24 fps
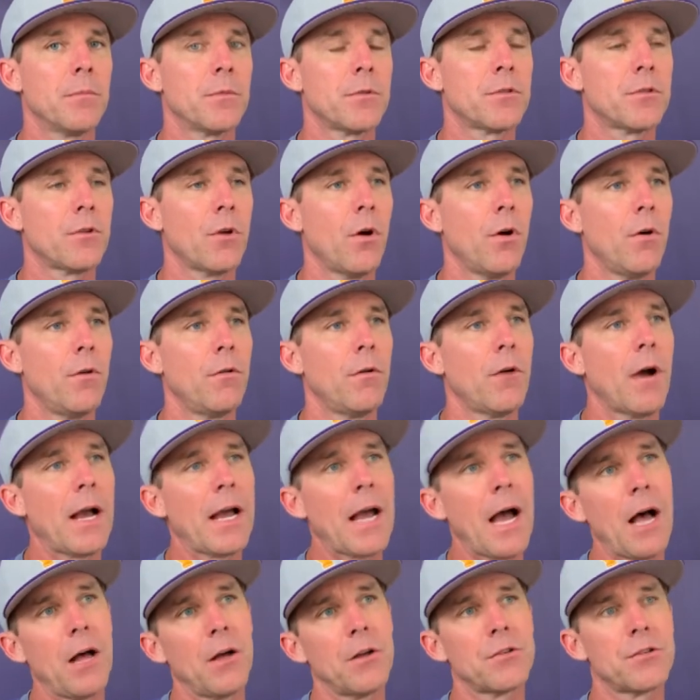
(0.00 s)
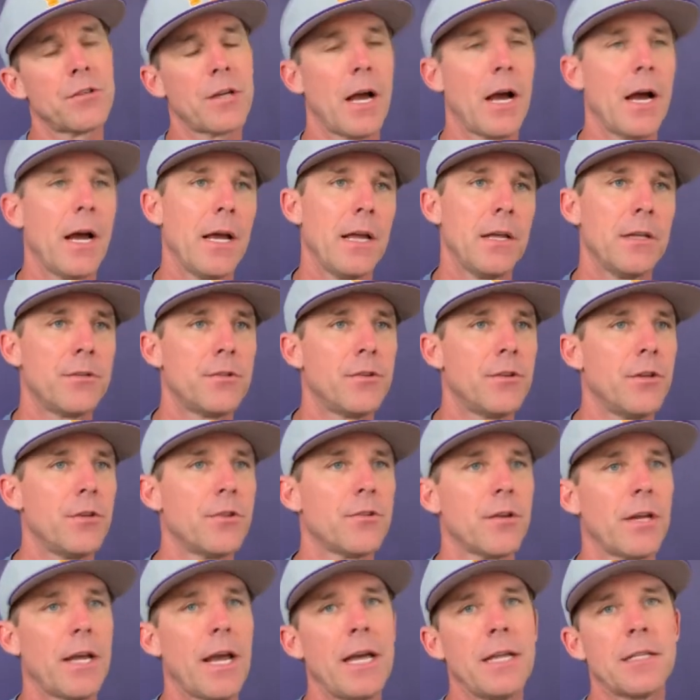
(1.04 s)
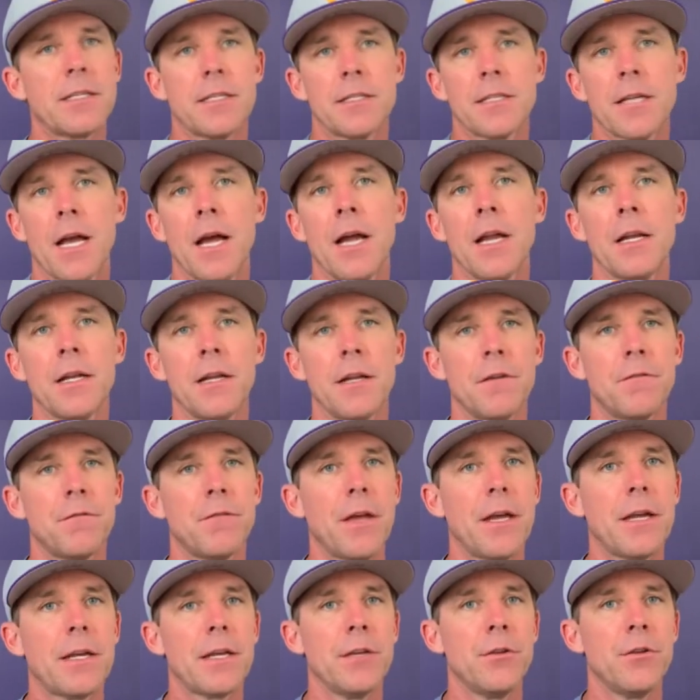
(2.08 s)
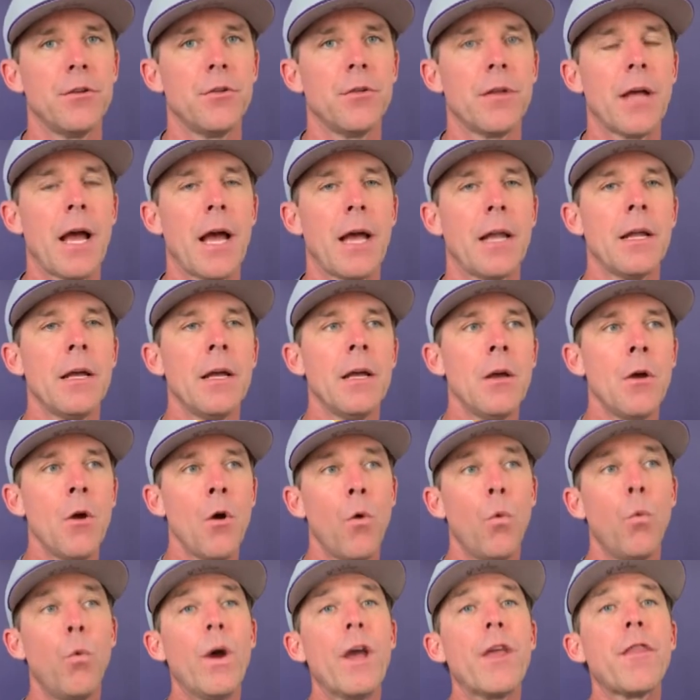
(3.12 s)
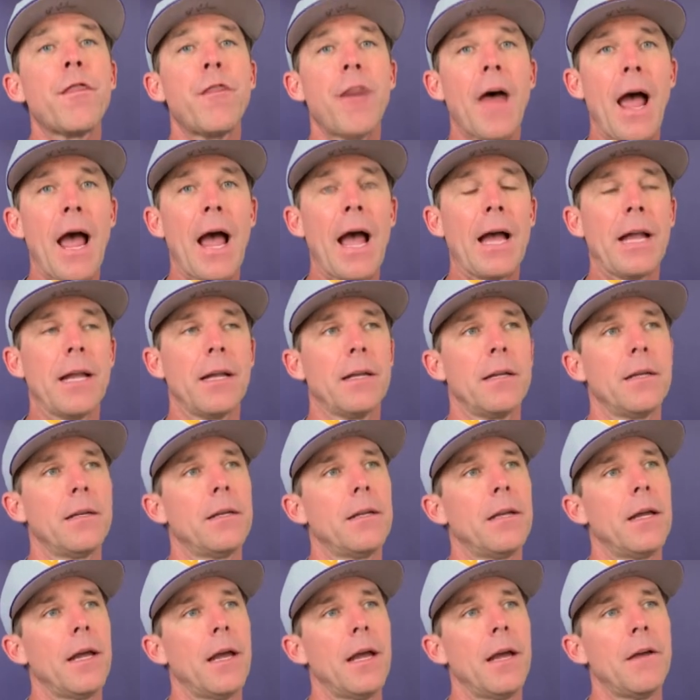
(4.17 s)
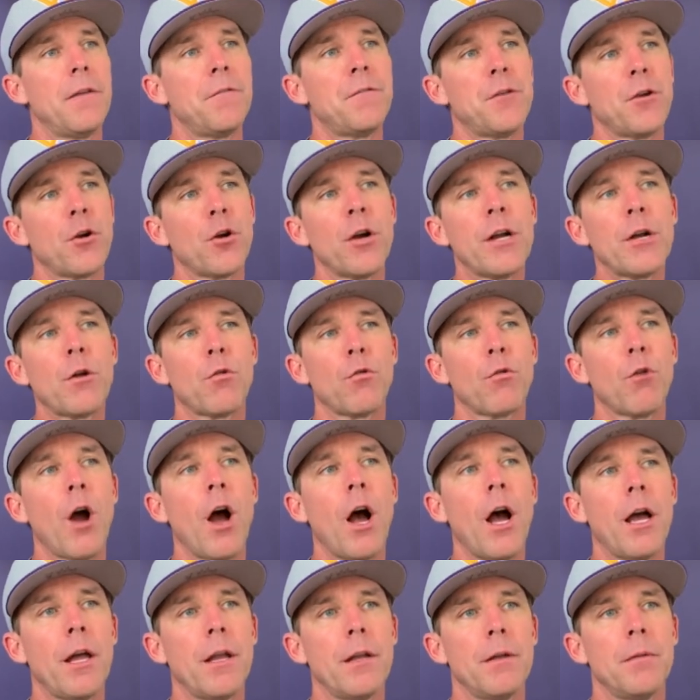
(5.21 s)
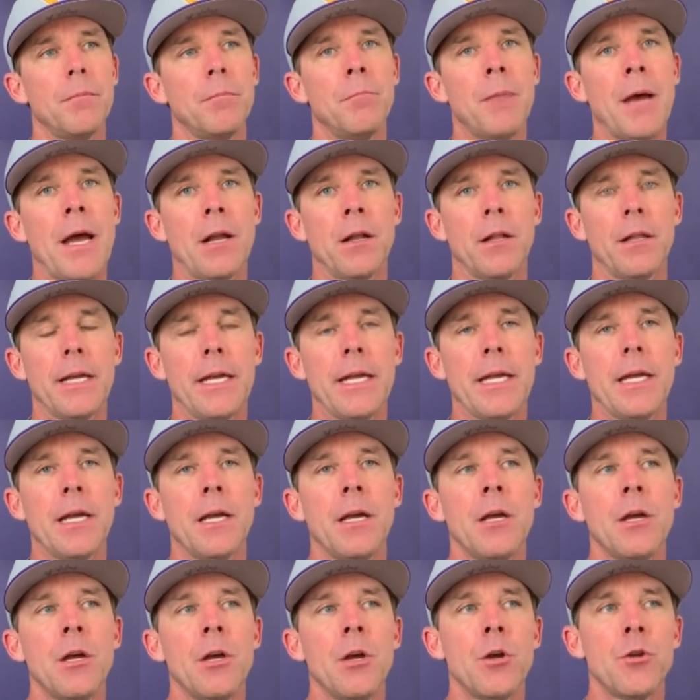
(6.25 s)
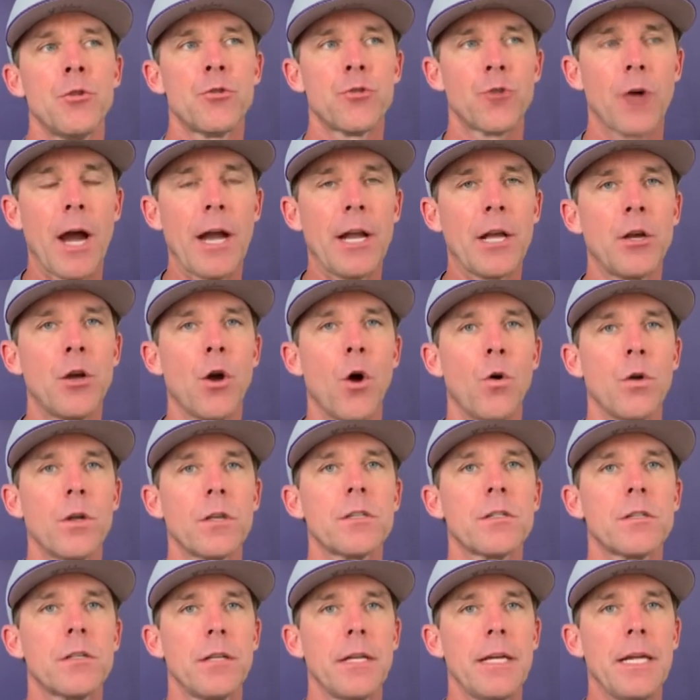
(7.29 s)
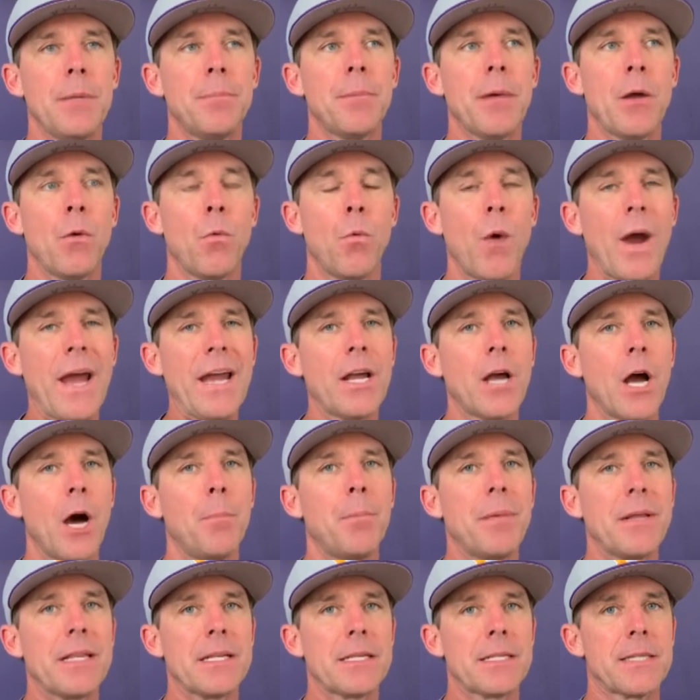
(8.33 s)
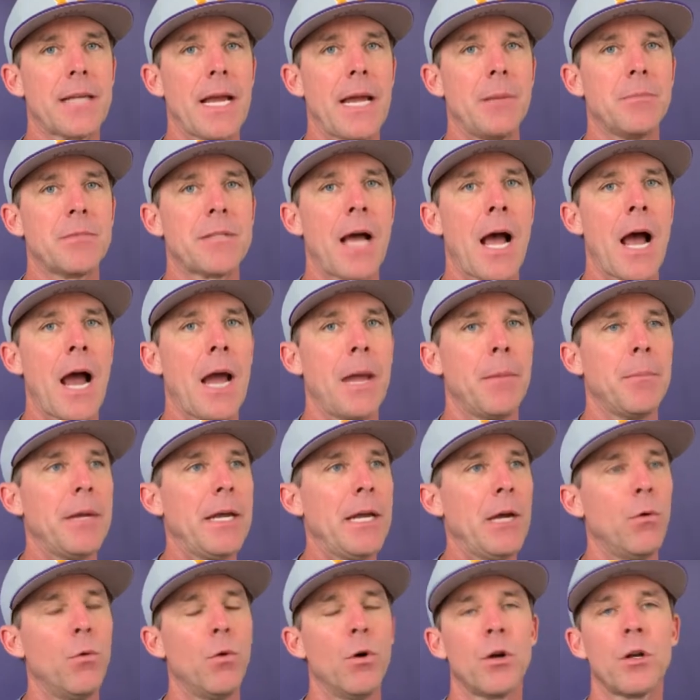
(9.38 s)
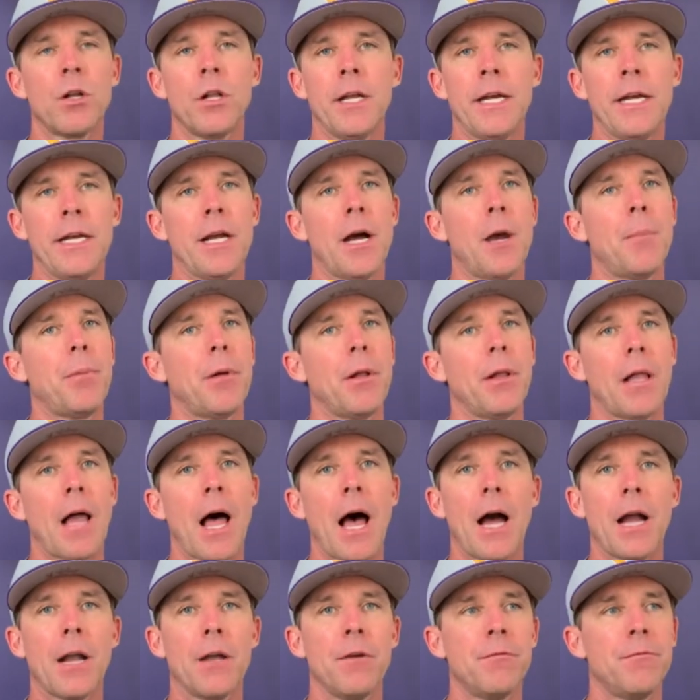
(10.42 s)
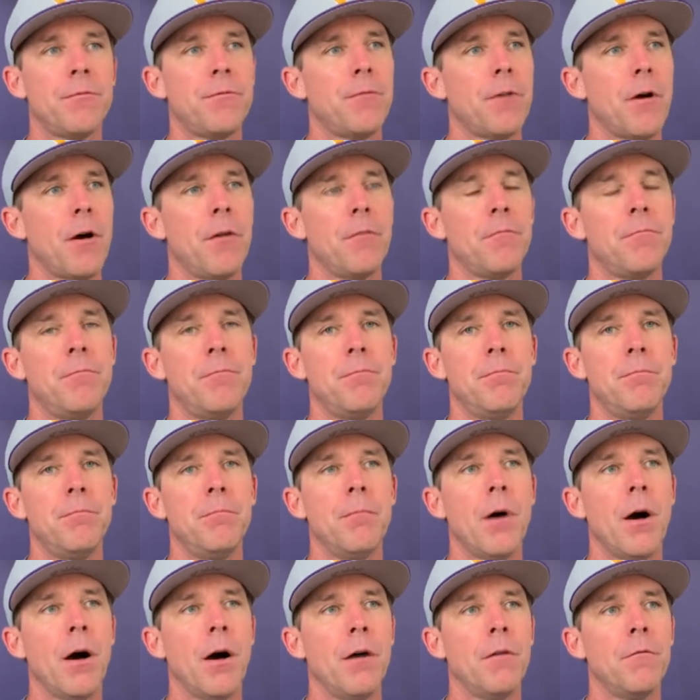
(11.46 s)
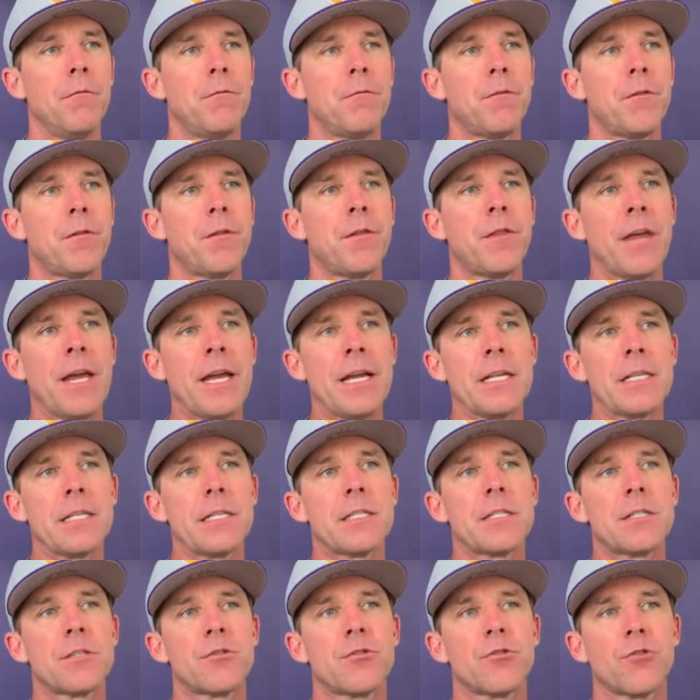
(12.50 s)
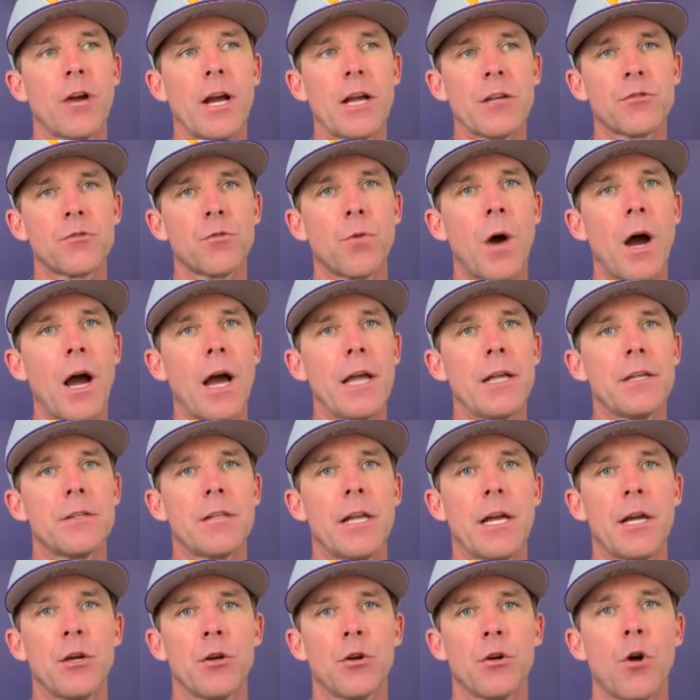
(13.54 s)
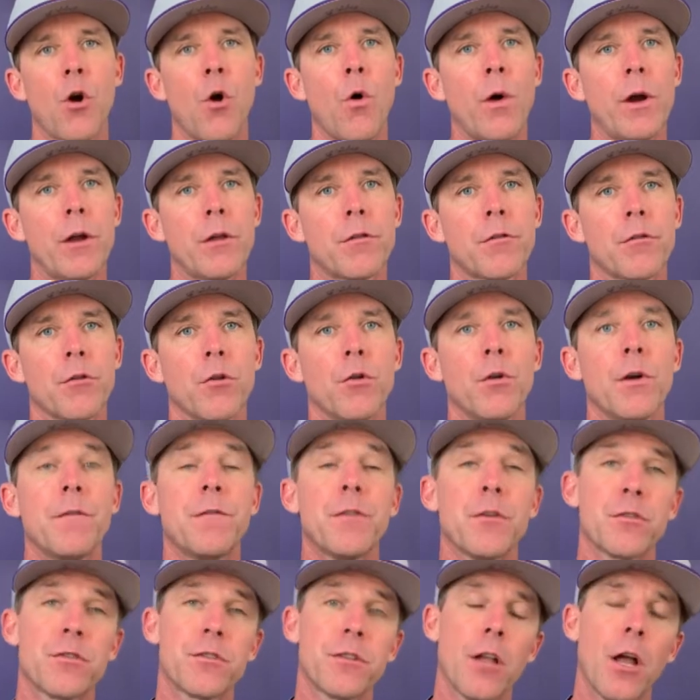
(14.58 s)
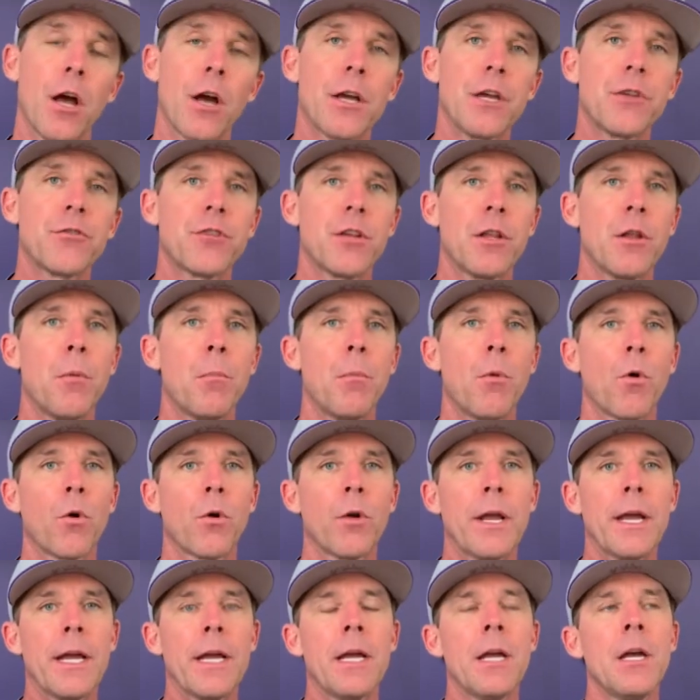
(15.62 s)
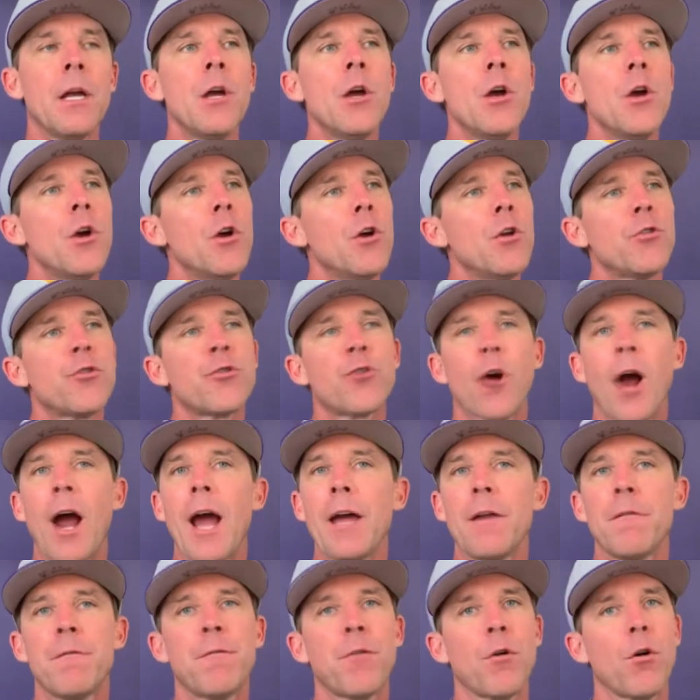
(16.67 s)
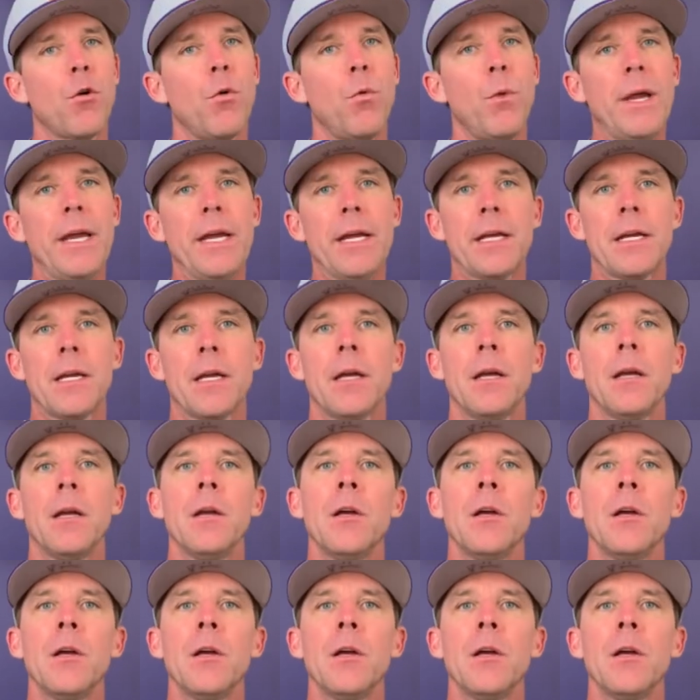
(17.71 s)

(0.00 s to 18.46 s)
So a college guy is usually 8 to 10 if they can do that. With that, if you're in a rut mentally, try to go to sleep and wake up at the same time. It will clean up a lot of things stress-wise that you're going through. If you're sluggish in the morning, try it for a week.